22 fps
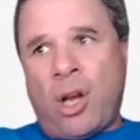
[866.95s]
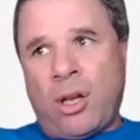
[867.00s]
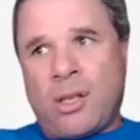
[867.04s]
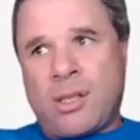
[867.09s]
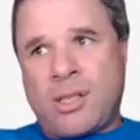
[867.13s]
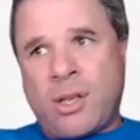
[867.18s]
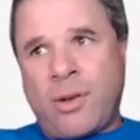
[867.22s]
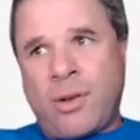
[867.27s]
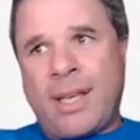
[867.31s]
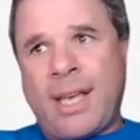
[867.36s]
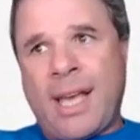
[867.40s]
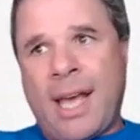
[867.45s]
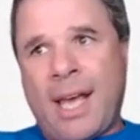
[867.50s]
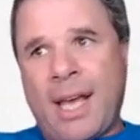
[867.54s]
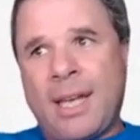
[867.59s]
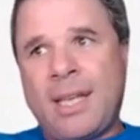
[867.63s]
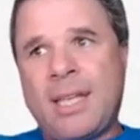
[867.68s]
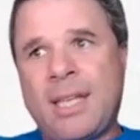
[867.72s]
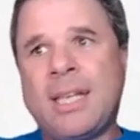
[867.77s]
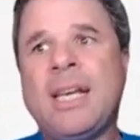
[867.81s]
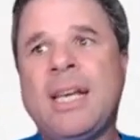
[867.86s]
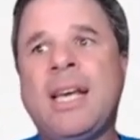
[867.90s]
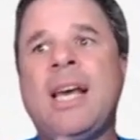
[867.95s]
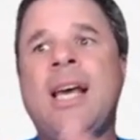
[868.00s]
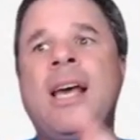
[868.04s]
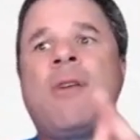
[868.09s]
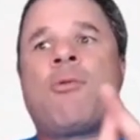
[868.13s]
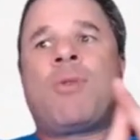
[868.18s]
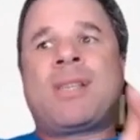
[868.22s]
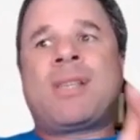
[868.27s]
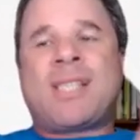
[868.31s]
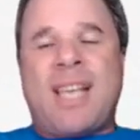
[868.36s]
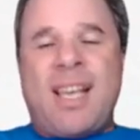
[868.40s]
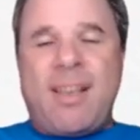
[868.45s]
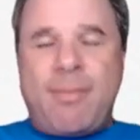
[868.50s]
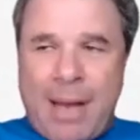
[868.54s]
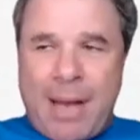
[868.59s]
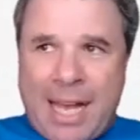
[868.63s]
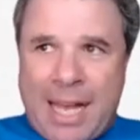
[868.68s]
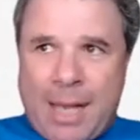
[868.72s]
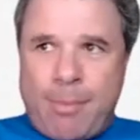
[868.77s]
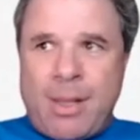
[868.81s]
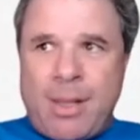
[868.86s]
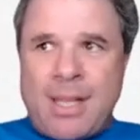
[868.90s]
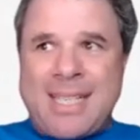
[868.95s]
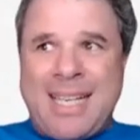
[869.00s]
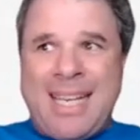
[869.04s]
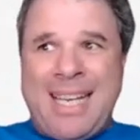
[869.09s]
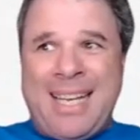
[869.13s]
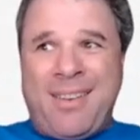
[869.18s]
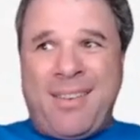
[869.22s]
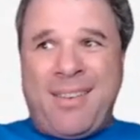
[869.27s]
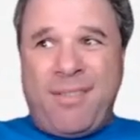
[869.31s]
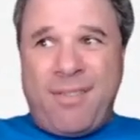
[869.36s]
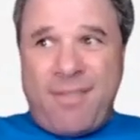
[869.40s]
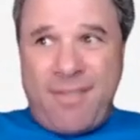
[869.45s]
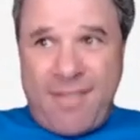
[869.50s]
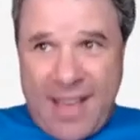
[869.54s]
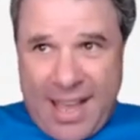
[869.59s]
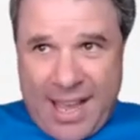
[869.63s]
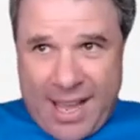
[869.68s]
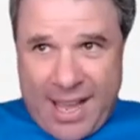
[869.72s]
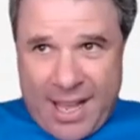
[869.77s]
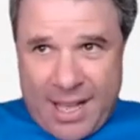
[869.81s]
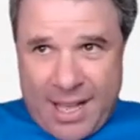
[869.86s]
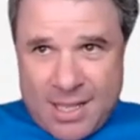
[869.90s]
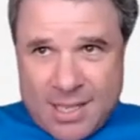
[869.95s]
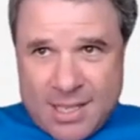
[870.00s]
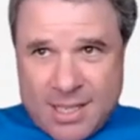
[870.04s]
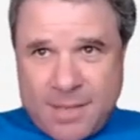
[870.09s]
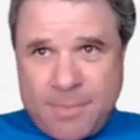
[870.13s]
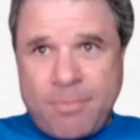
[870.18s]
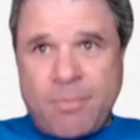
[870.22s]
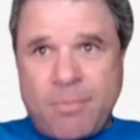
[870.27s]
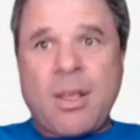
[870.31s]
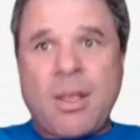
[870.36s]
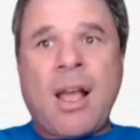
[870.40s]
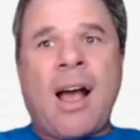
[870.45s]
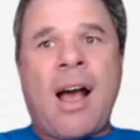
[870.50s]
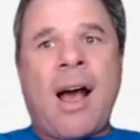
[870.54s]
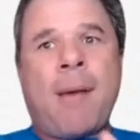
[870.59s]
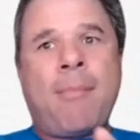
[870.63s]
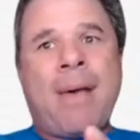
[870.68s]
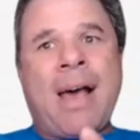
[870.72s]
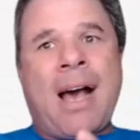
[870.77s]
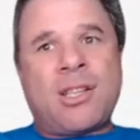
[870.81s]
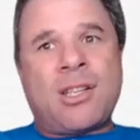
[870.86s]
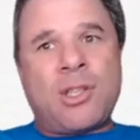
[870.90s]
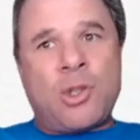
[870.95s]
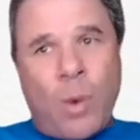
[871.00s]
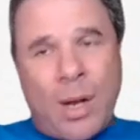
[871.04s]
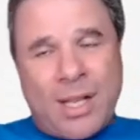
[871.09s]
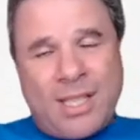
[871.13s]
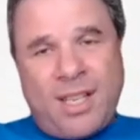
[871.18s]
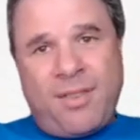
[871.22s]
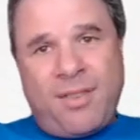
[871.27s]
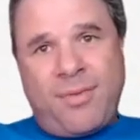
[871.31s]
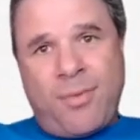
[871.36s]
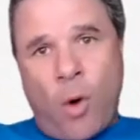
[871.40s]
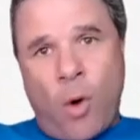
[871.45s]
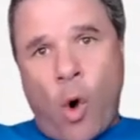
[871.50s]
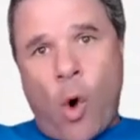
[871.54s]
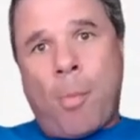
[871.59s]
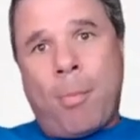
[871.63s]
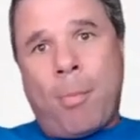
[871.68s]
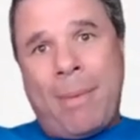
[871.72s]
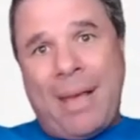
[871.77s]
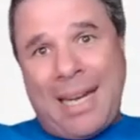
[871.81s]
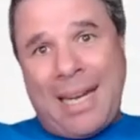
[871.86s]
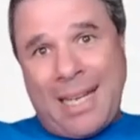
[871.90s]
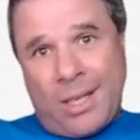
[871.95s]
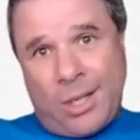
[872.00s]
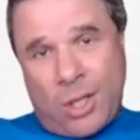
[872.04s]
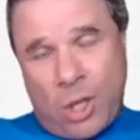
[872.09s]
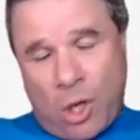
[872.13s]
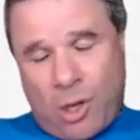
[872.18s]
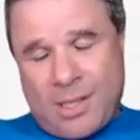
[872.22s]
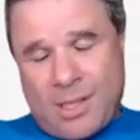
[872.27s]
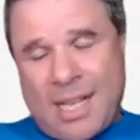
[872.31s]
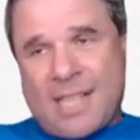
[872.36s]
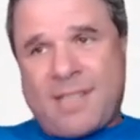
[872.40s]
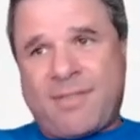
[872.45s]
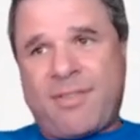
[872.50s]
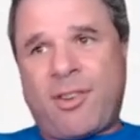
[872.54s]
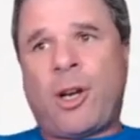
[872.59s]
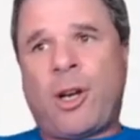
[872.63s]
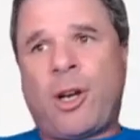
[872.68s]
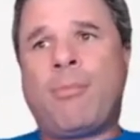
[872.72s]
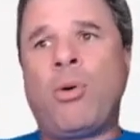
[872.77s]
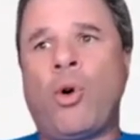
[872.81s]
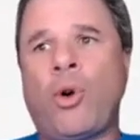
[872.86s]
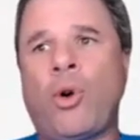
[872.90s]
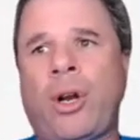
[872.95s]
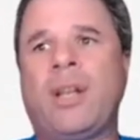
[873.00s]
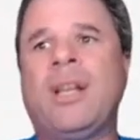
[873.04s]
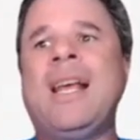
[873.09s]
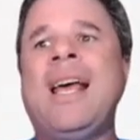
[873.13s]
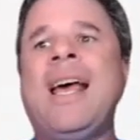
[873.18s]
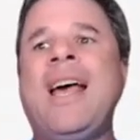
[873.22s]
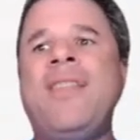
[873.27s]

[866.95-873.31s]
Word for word: So again, received payments in advance, about $24 million. That's very important.